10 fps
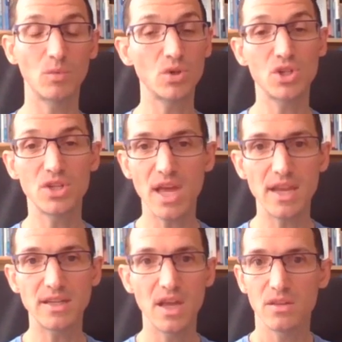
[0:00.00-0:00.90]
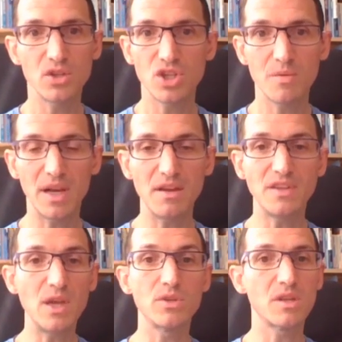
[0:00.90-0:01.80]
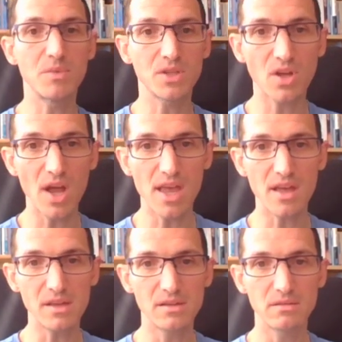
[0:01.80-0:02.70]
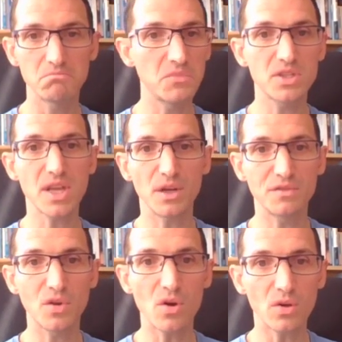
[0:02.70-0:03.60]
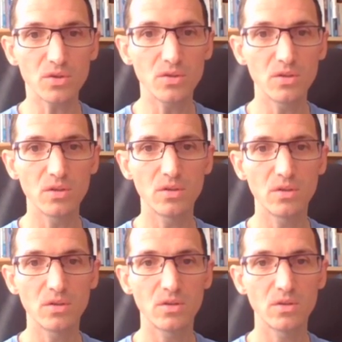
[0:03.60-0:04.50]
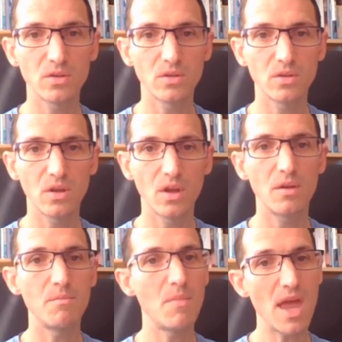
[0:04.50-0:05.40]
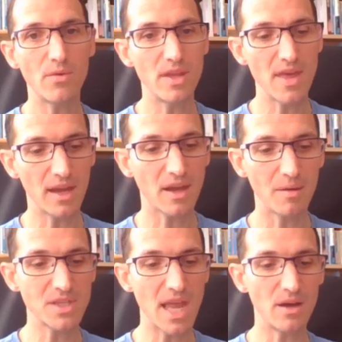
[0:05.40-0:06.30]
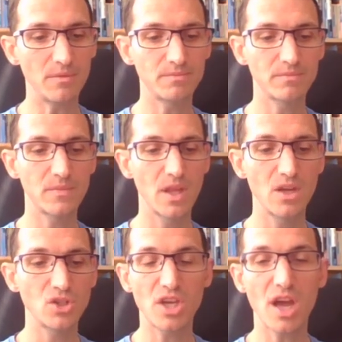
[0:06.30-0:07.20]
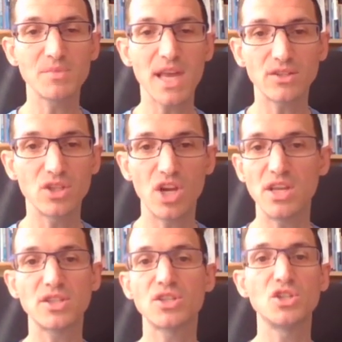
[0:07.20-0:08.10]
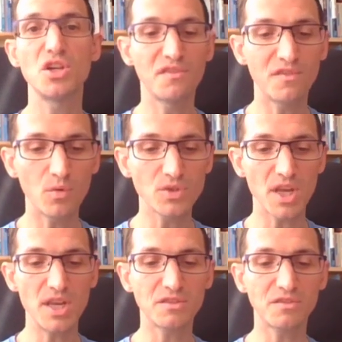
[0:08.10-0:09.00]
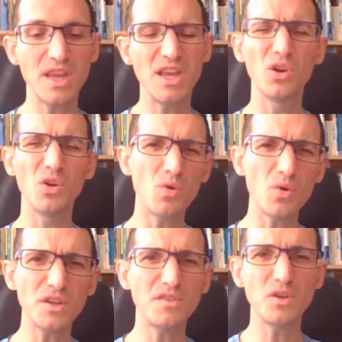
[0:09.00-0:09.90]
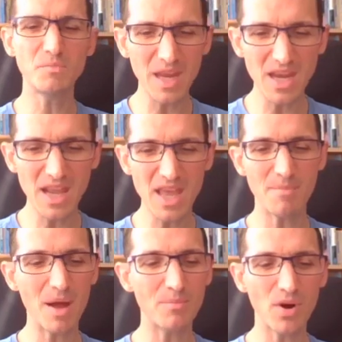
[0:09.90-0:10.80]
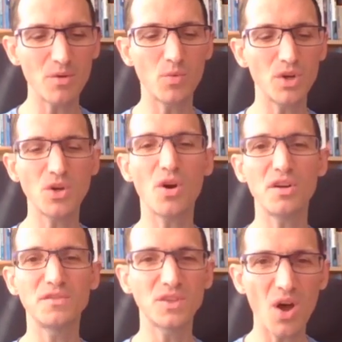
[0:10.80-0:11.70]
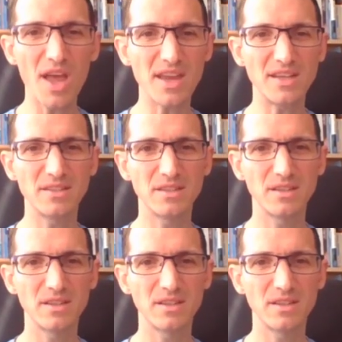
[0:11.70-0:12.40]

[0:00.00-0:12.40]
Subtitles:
Well, she said that she believed he was the Messiah, the Son of God. Mary then comes out. She comes out to Jesus and she falls at his feet. "Lord, if you'd been here, my brother would not have died."